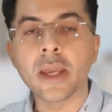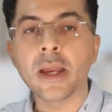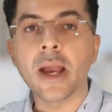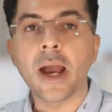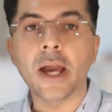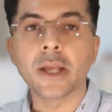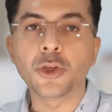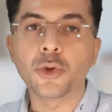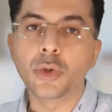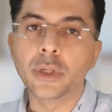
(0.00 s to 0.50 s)

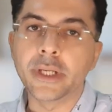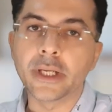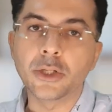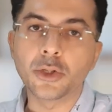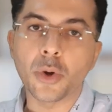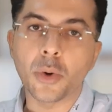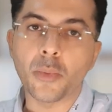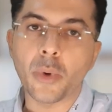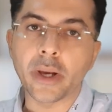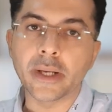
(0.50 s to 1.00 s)
and you will need to
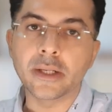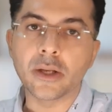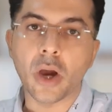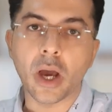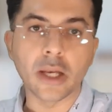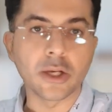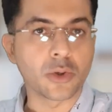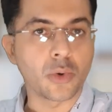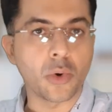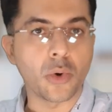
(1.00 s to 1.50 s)
avoid
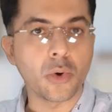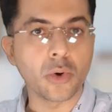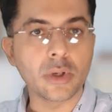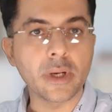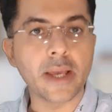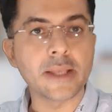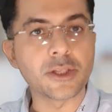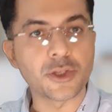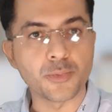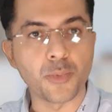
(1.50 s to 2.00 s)
alcohol
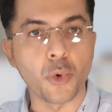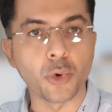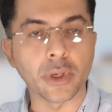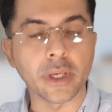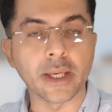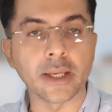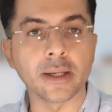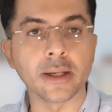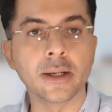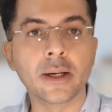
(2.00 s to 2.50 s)
and
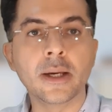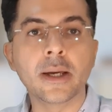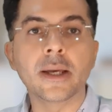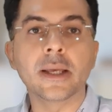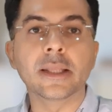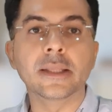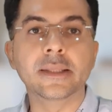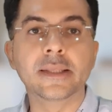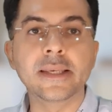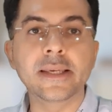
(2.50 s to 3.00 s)
smoking.
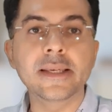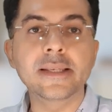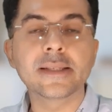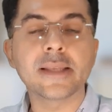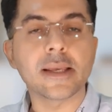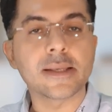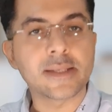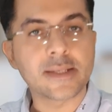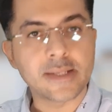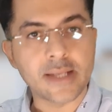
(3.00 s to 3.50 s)
These
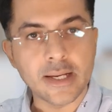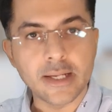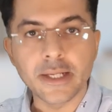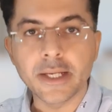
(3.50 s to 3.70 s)
still